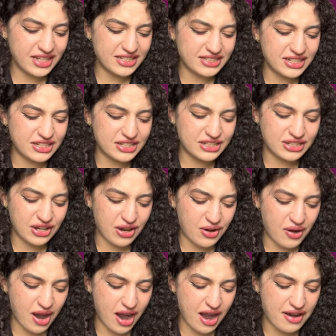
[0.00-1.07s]
This is so
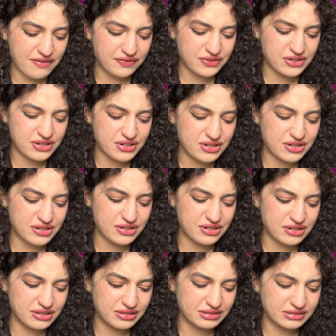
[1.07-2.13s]

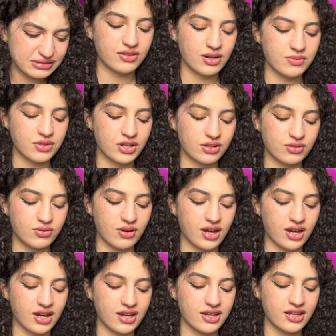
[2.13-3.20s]
awful. But I'm gonna
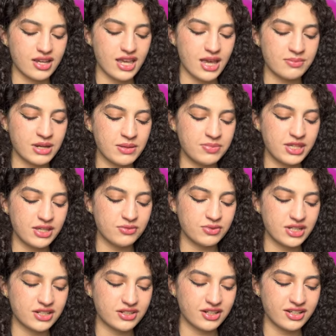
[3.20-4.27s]
cry. Am I being
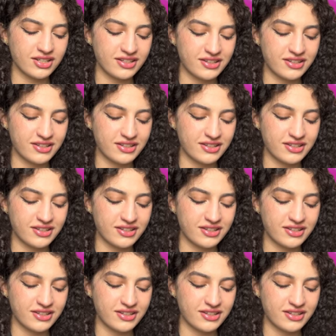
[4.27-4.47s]
weird?